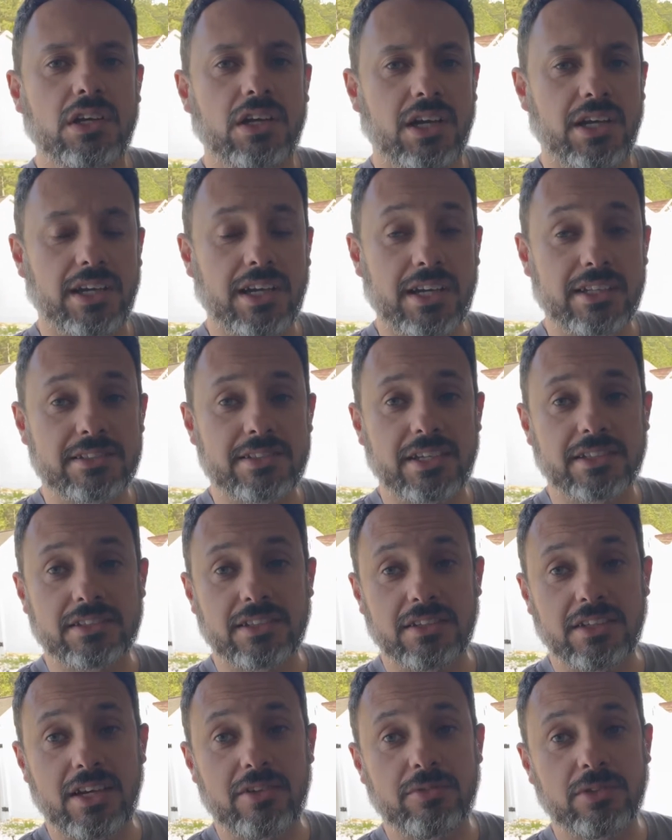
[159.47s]
I got to take
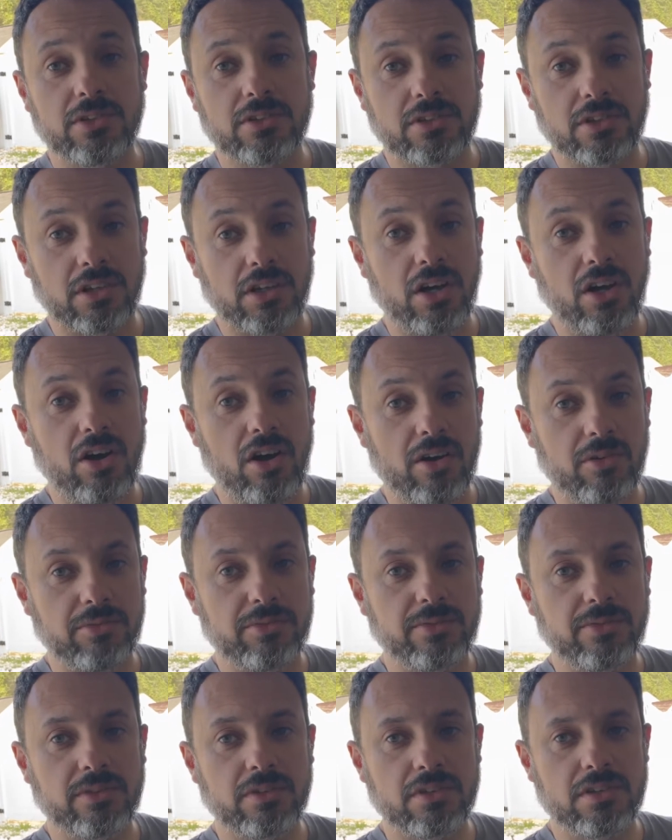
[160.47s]
the leveler
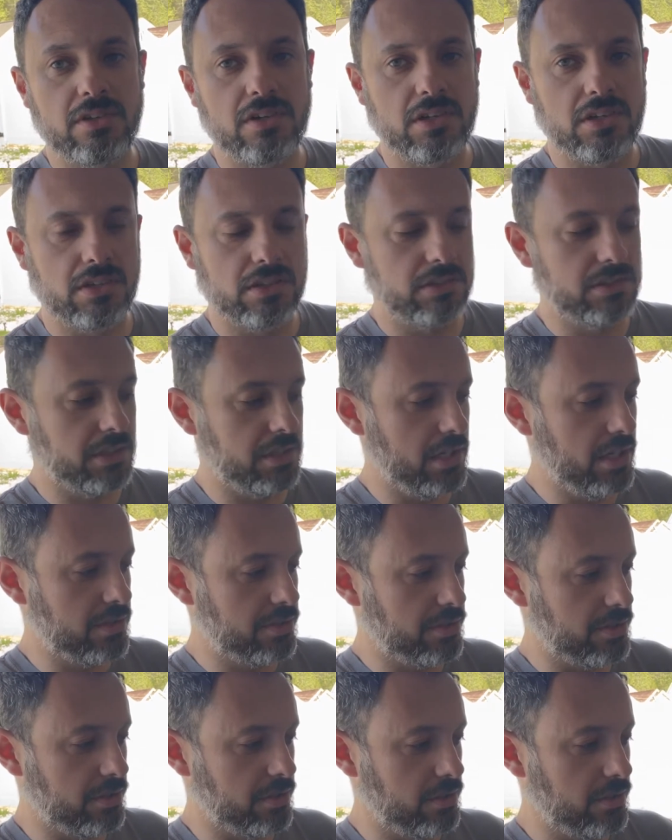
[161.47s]
off the
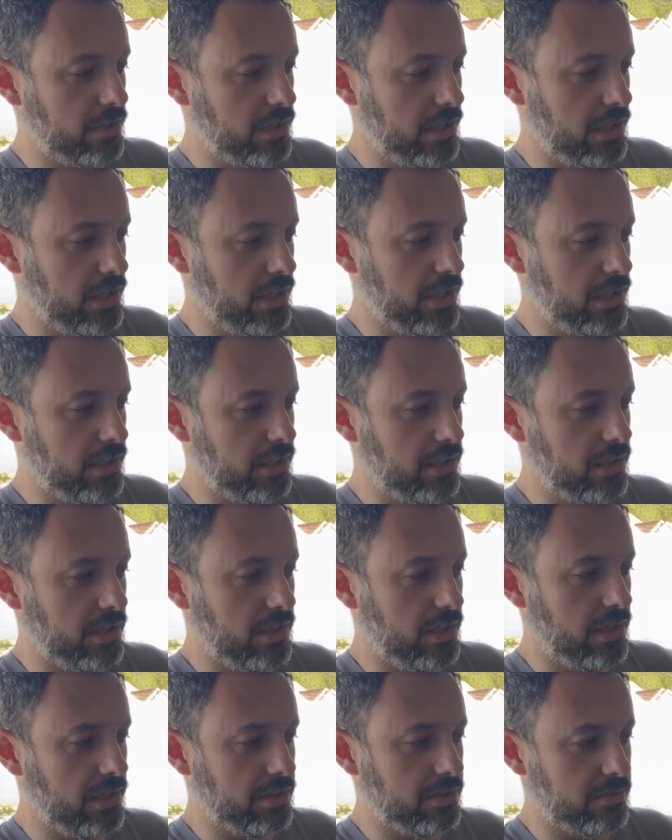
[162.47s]
engine, and
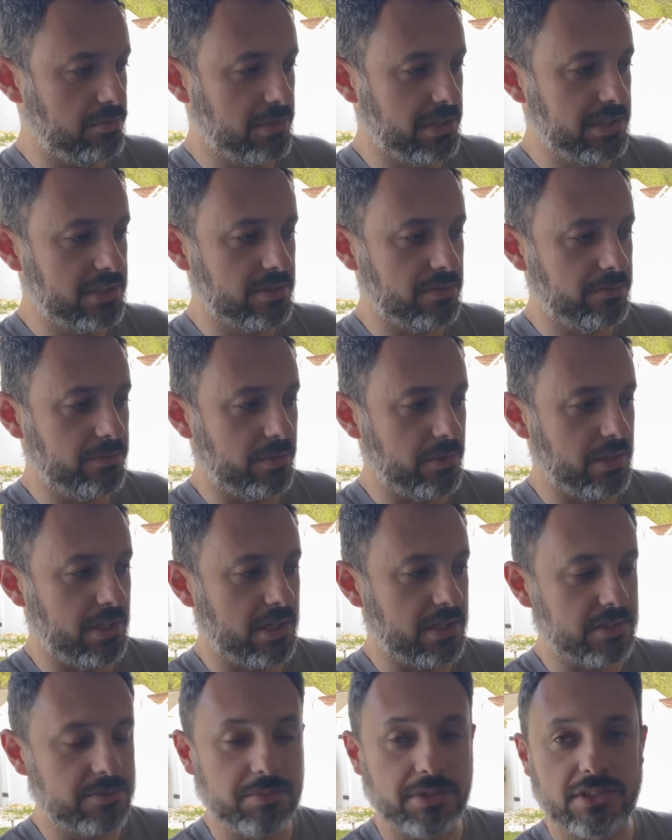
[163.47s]
the reason for
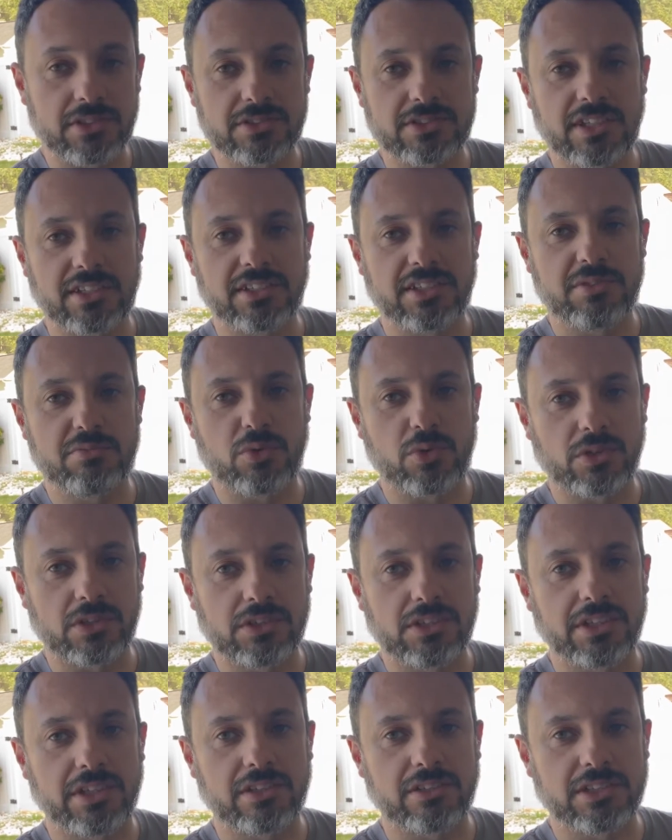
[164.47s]
that is because I need more
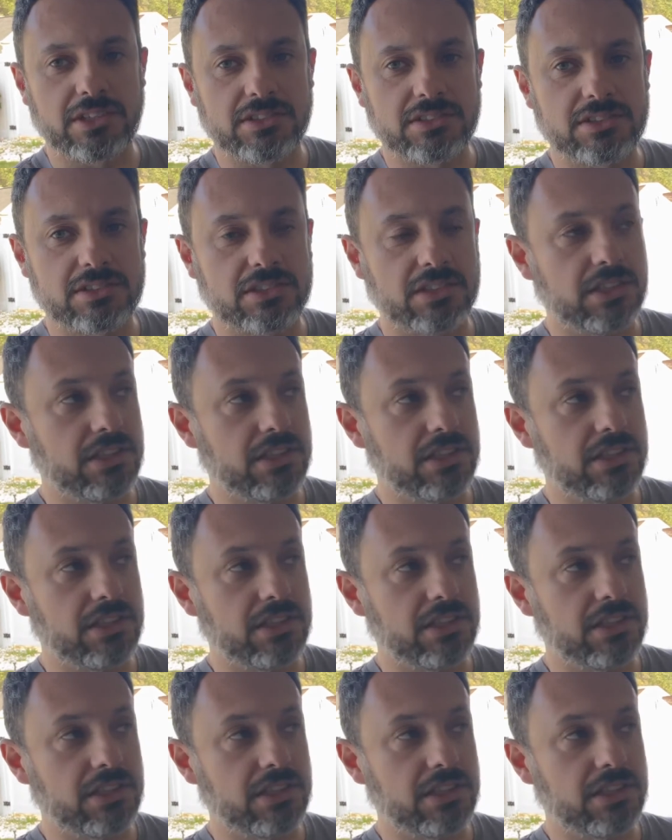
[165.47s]
clearings.